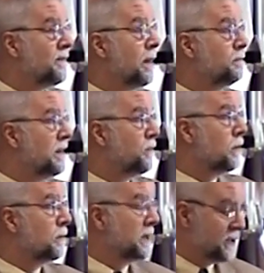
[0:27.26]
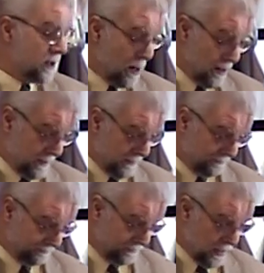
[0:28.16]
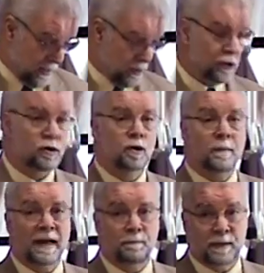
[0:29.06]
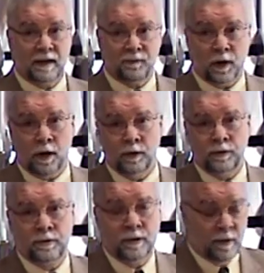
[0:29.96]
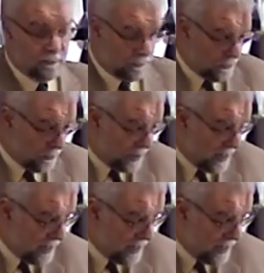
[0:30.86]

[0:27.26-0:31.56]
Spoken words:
up before we start. There are just too many pitfalls for a